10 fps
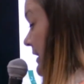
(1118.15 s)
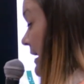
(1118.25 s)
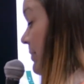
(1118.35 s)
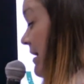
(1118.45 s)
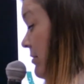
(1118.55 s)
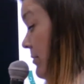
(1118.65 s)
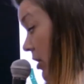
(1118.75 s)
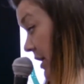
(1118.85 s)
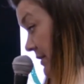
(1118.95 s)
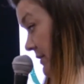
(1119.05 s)
Now bear in
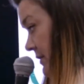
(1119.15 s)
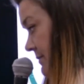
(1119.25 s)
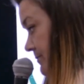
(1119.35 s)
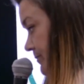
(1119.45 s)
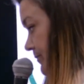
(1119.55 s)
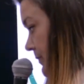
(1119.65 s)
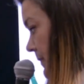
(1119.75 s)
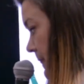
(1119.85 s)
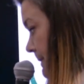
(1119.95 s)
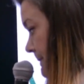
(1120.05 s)
mind
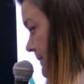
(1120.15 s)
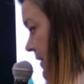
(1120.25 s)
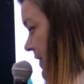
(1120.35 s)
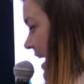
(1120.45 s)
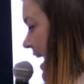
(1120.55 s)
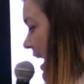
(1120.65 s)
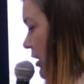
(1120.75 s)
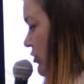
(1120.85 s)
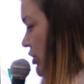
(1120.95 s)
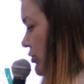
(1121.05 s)
that
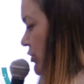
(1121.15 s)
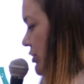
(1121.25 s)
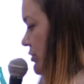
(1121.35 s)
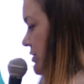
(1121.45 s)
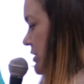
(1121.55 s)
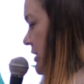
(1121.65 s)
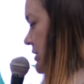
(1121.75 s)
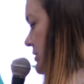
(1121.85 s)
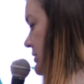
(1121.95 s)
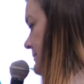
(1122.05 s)
how you use
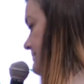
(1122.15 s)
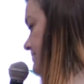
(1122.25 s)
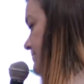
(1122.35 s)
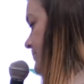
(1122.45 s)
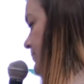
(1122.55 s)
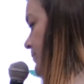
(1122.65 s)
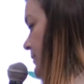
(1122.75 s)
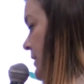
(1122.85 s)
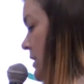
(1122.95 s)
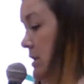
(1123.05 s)
this
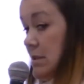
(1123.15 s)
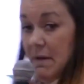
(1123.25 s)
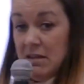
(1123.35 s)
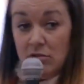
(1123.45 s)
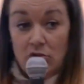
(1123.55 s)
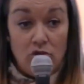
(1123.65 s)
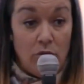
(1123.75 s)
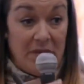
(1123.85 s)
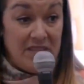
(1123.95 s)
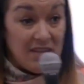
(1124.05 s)
depends on your
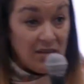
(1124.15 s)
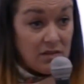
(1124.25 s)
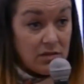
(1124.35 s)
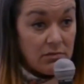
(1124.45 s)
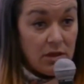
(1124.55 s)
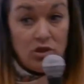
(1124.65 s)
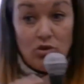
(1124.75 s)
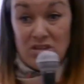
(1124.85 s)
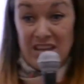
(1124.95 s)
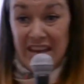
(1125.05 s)
business,
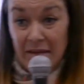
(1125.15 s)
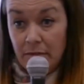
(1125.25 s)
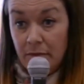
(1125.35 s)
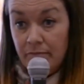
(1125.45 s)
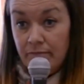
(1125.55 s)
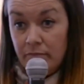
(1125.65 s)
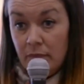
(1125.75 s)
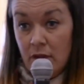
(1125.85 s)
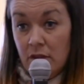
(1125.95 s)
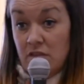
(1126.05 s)
your team,
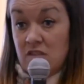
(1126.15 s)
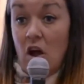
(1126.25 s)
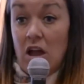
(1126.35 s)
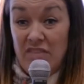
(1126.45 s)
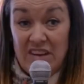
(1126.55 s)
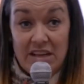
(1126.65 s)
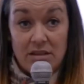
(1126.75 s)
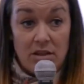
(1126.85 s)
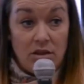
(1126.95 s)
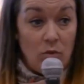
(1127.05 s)
the style of leader
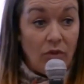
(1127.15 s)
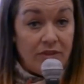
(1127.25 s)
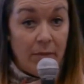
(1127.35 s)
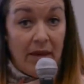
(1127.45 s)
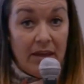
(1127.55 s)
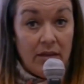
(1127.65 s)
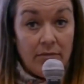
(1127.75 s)
that you want to be.